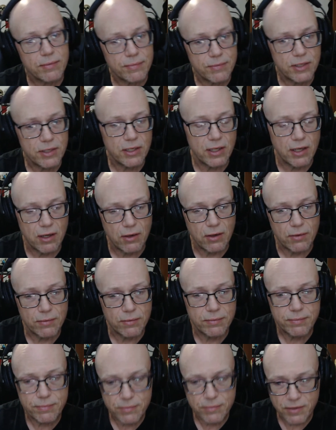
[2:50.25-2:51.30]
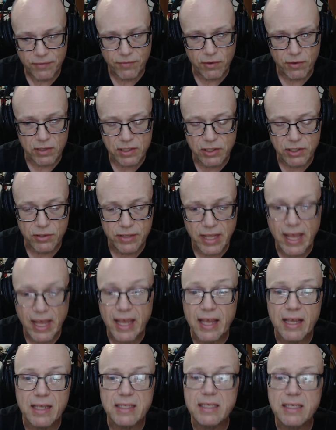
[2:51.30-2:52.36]
the first few
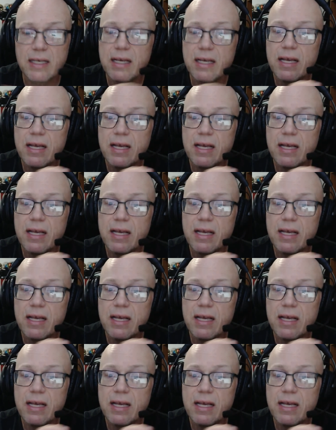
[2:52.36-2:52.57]
days.